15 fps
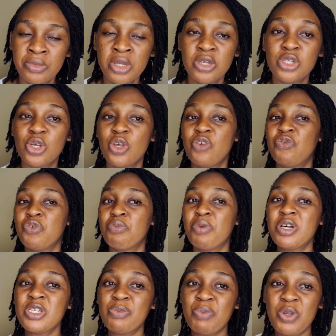So if you
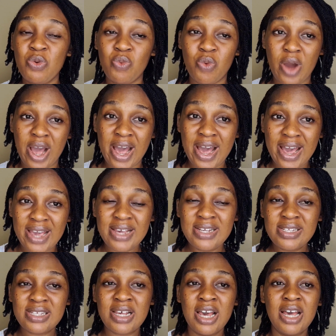must be
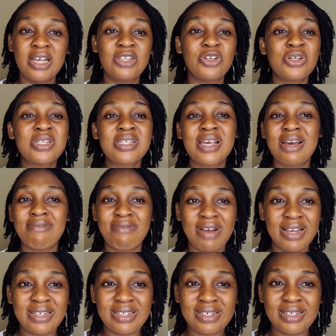wise, just get ready.